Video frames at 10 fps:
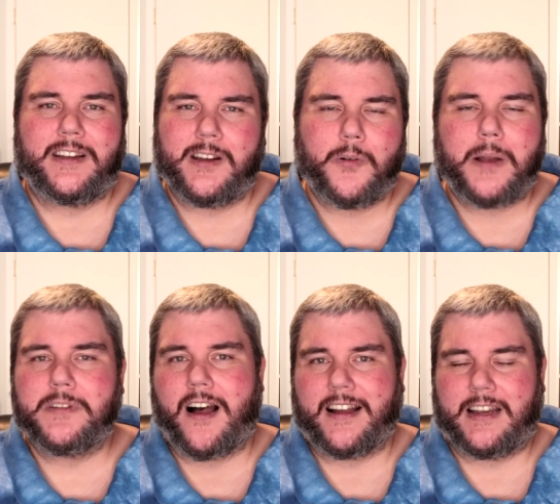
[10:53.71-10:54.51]
You know what I'm
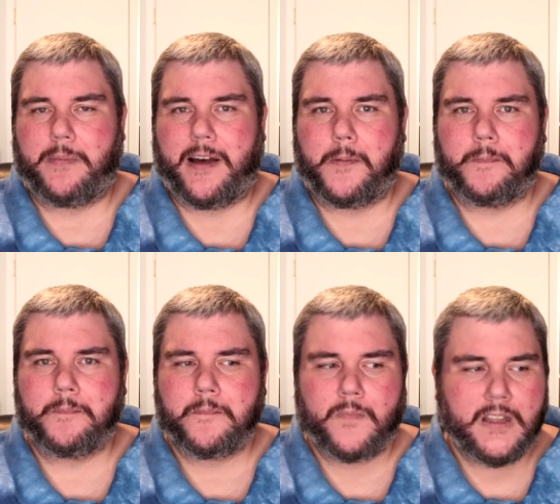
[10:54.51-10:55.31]
talking about.
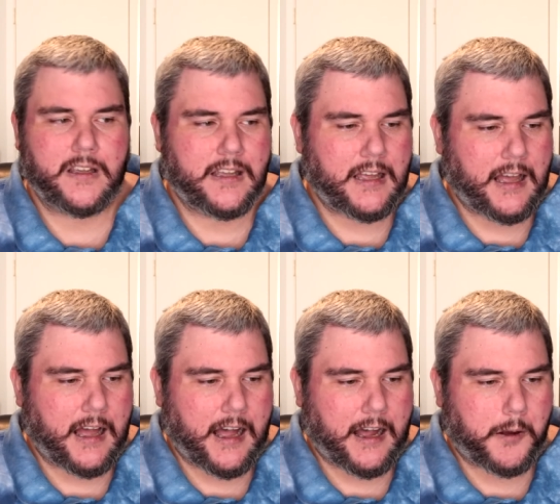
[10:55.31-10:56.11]

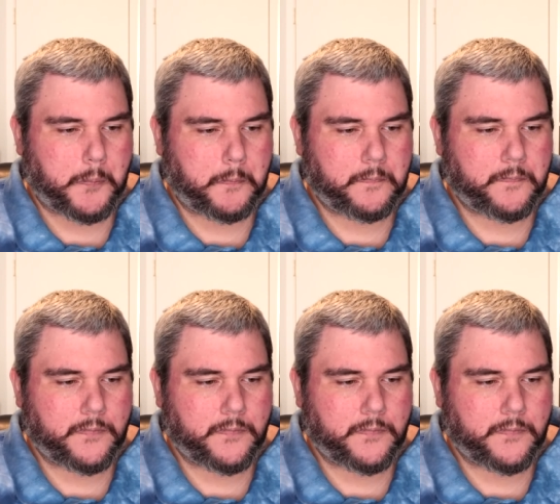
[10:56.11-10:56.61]
Um,